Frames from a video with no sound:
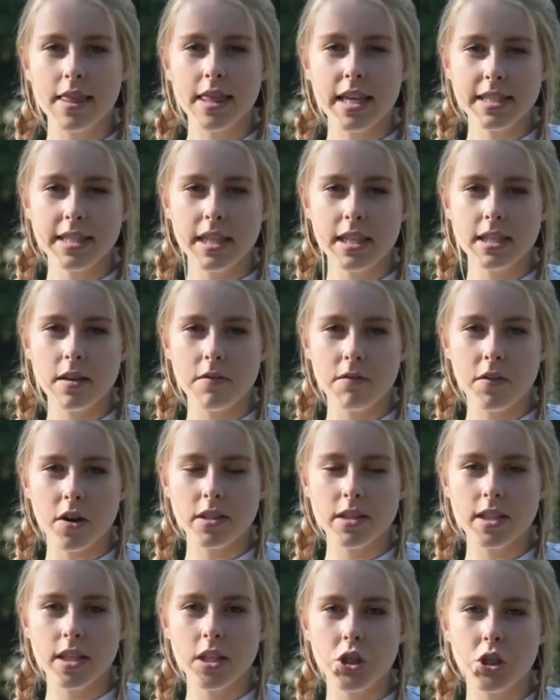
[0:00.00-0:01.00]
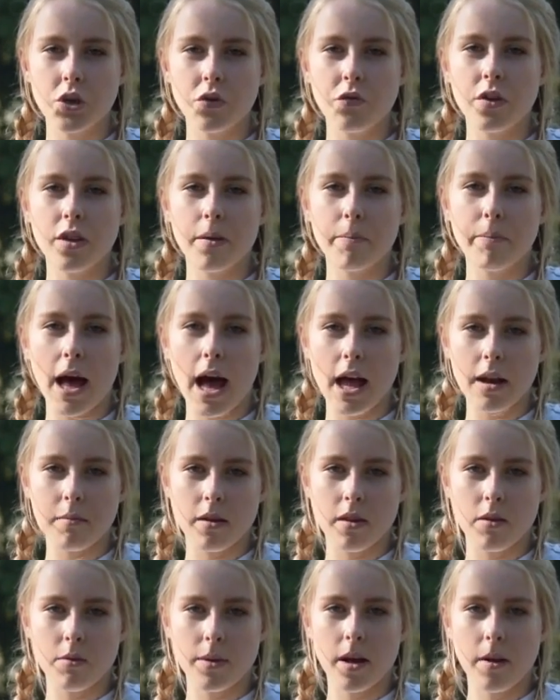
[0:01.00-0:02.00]
This is inversely true for the
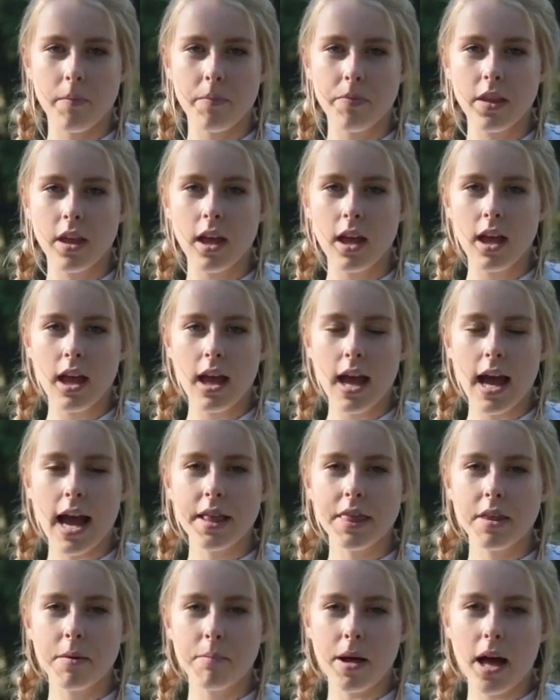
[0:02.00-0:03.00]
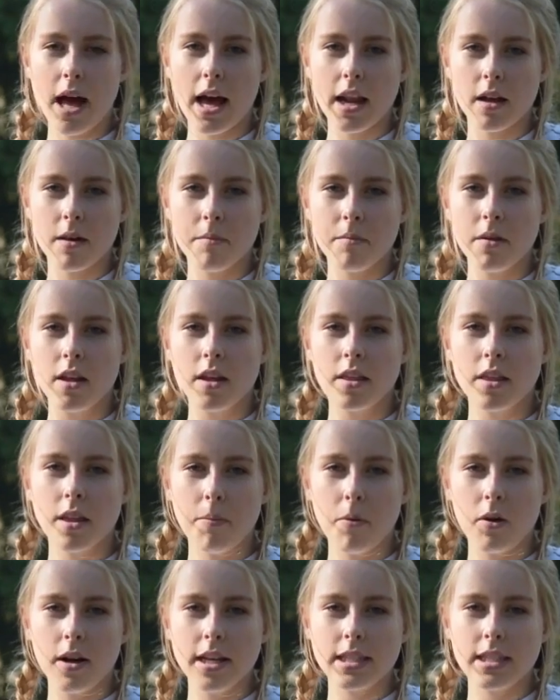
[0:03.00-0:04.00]
bottom of the wheel. At the bottom,
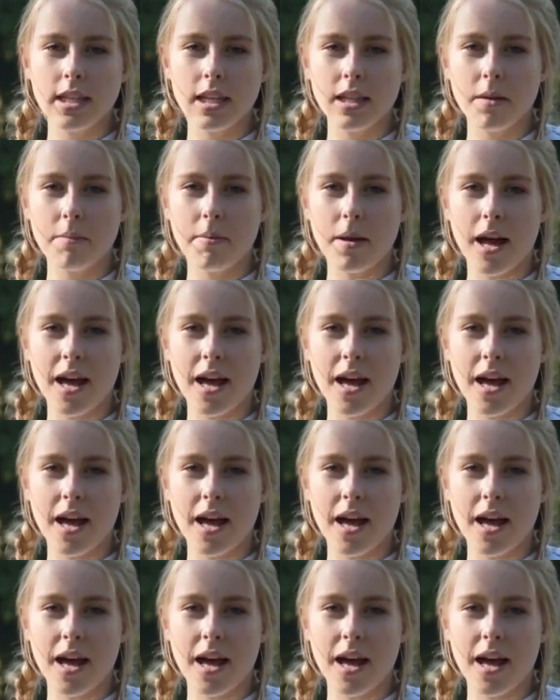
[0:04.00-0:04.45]
the points at the